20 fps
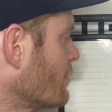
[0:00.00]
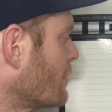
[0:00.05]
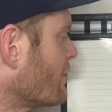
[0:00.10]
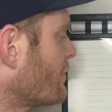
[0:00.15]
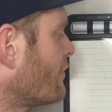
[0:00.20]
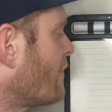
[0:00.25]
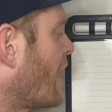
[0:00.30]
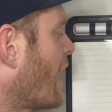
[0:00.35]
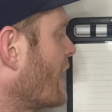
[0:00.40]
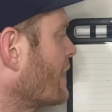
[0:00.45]
And
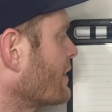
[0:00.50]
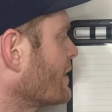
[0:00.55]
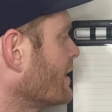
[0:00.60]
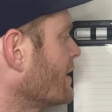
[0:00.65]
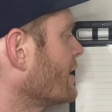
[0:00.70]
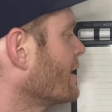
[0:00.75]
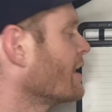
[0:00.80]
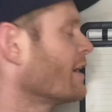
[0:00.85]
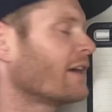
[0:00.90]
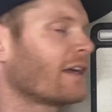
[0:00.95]

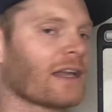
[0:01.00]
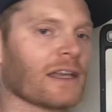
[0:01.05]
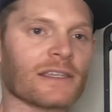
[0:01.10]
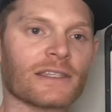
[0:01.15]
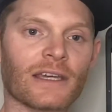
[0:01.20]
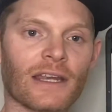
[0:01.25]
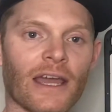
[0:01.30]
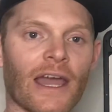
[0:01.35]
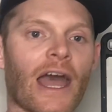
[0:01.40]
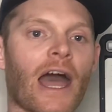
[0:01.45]
finally,
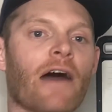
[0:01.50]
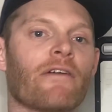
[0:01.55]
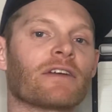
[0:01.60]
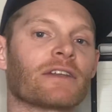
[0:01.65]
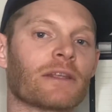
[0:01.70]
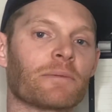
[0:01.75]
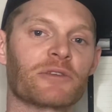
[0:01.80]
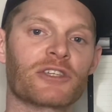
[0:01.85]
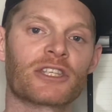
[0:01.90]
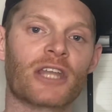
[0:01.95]
instead of having
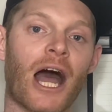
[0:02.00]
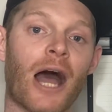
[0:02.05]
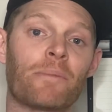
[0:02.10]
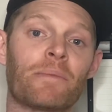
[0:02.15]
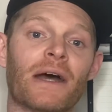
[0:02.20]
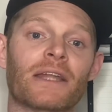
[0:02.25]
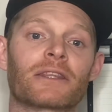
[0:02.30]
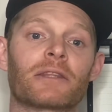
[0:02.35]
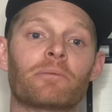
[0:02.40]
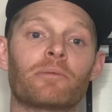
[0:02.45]
them stop
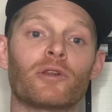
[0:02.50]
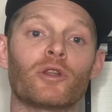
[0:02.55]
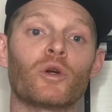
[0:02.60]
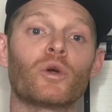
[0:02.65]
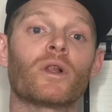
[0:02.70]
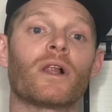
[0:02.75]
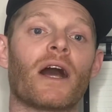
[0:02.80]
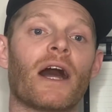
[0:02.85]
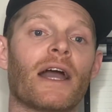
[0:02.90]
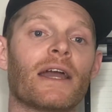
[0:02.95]
at the blue
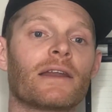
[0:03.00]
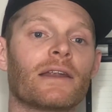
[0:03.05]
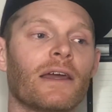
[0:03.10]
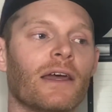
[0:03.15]
line,